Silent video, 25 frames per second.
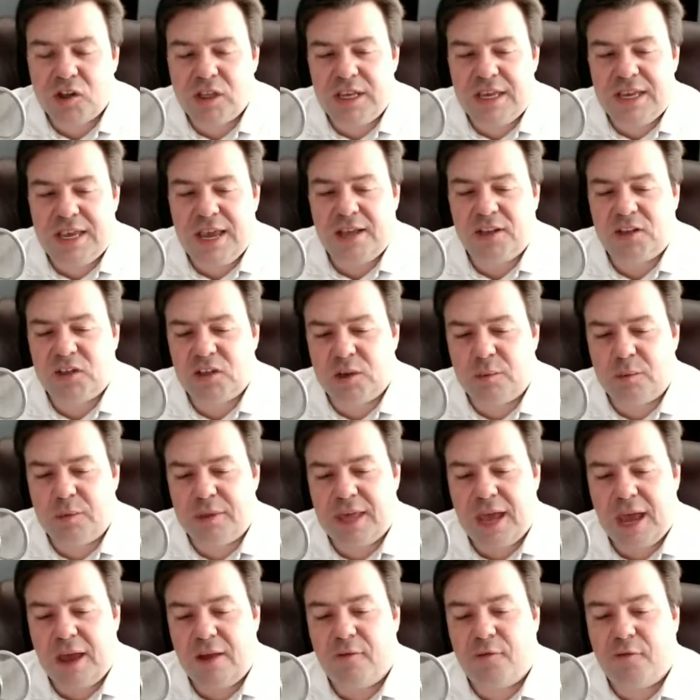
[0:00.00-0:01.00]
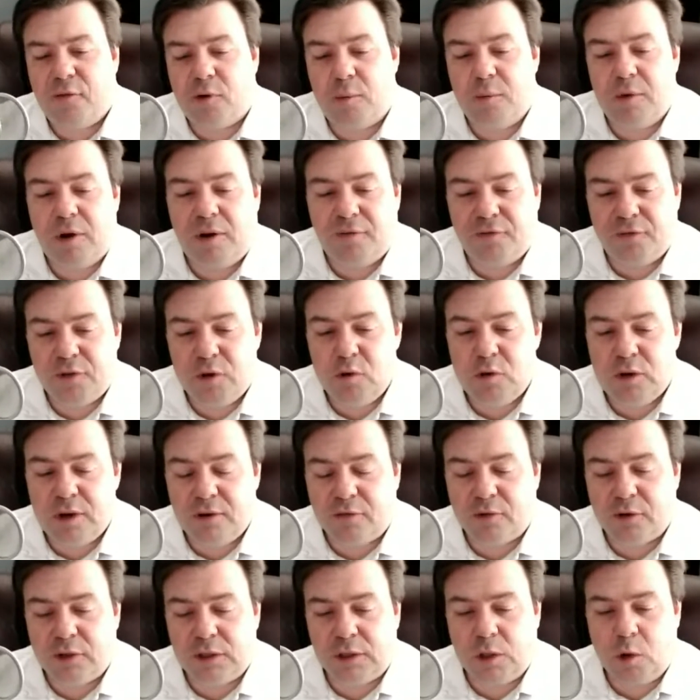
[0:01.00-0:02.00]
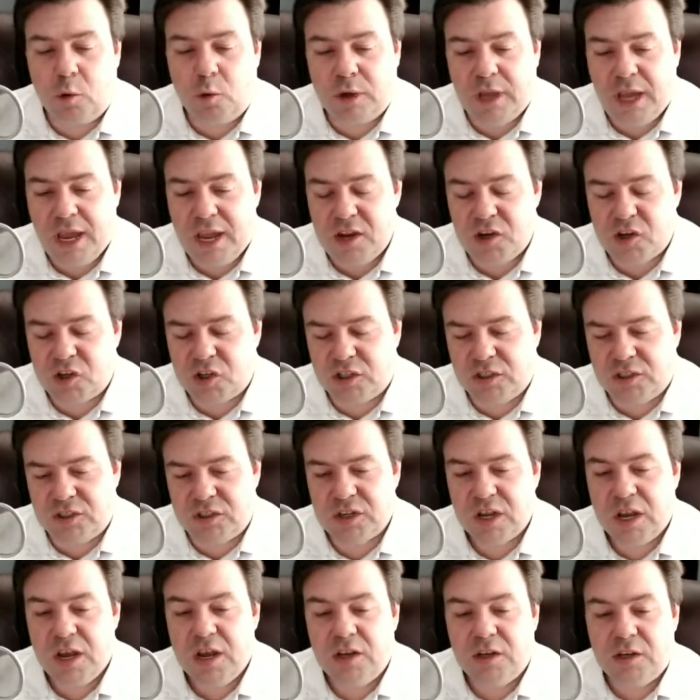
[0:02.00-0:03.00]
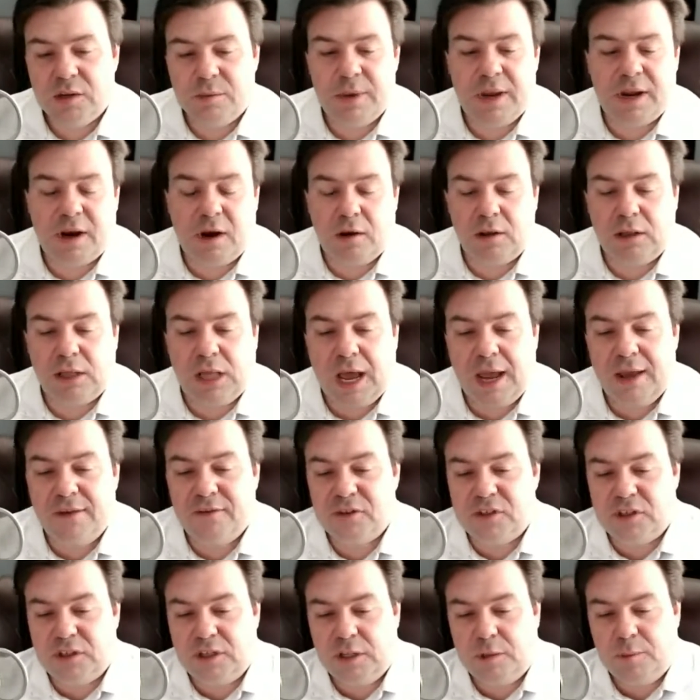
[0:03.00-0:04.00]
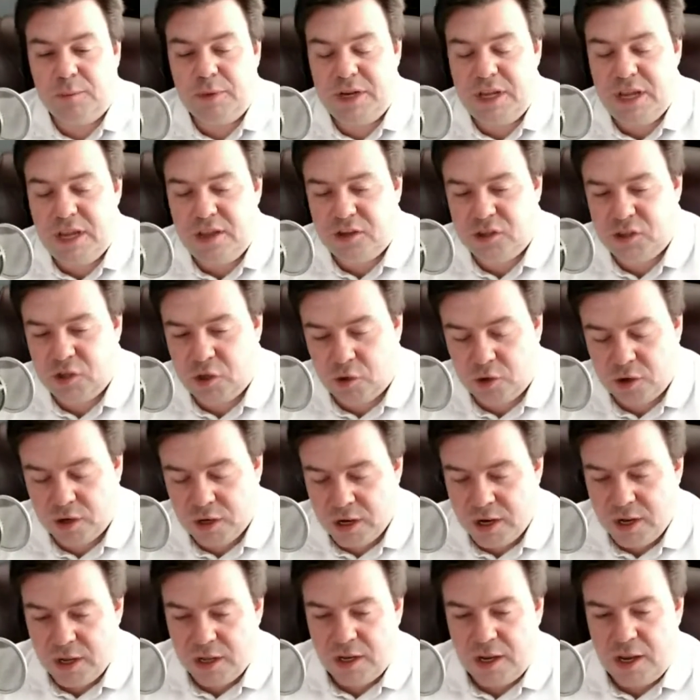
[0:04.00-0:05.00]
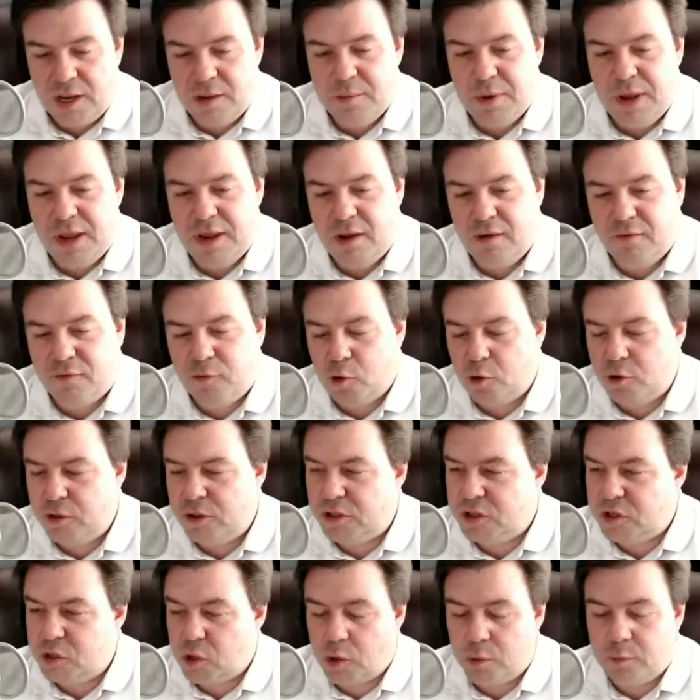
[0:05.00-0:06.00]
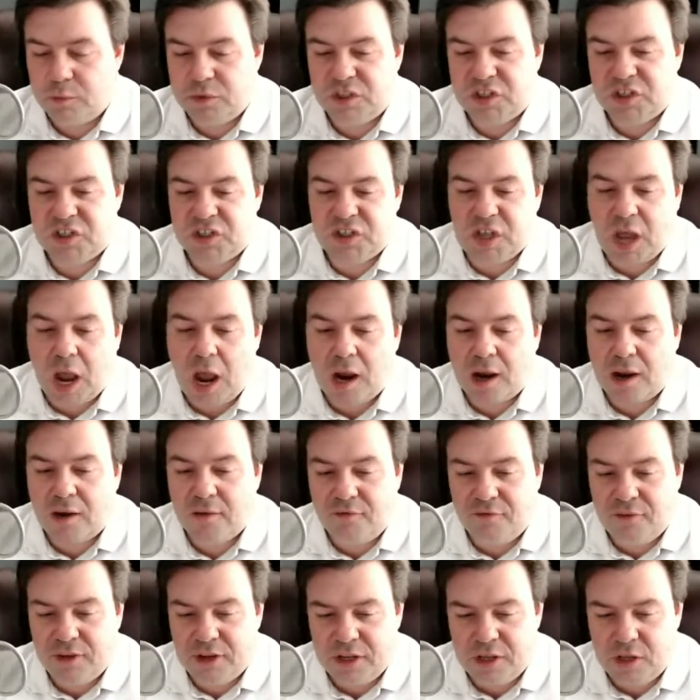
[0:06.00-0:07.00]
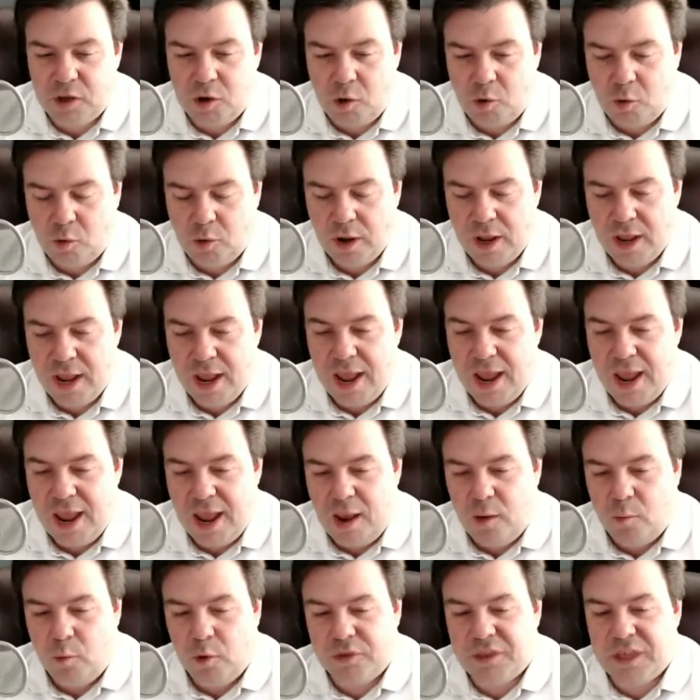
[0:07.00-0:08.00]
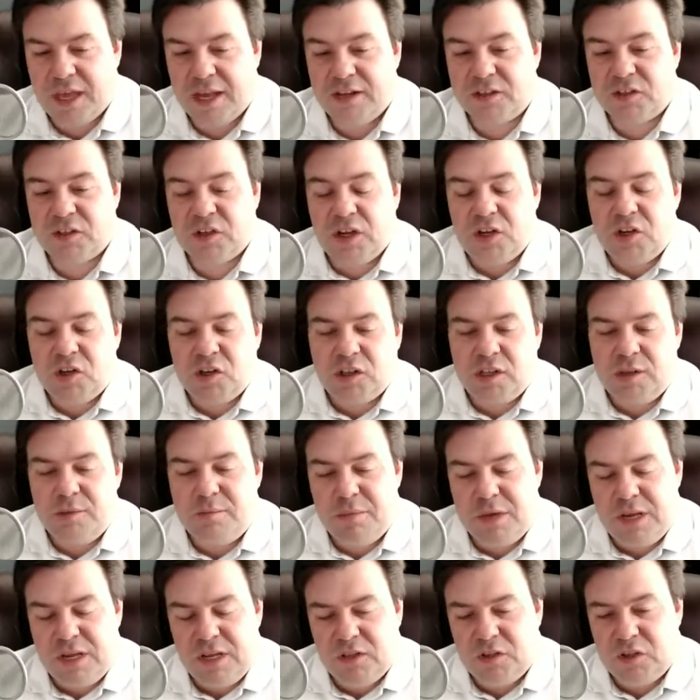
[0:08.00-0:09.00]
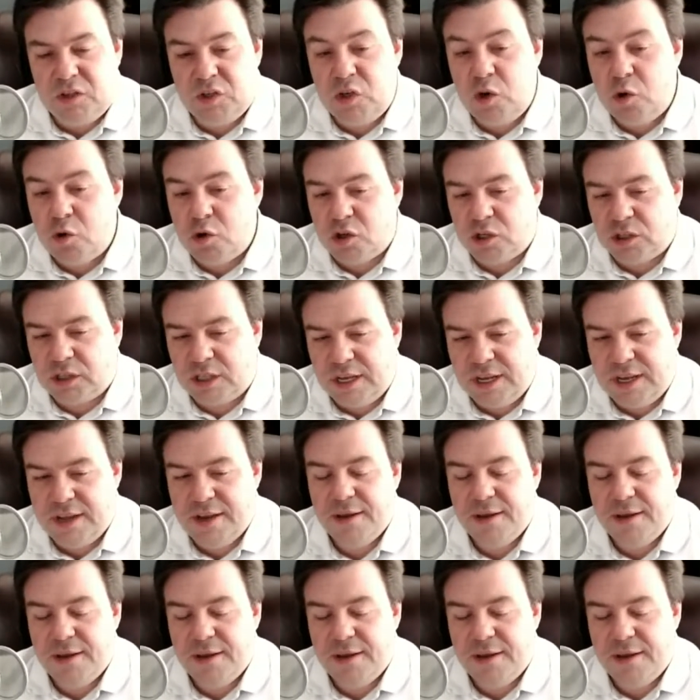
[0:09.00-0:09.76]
get some of that from a few different locations to make our lives a little bit easier. Now, you may have heard the term stock video. And what that essentially means usually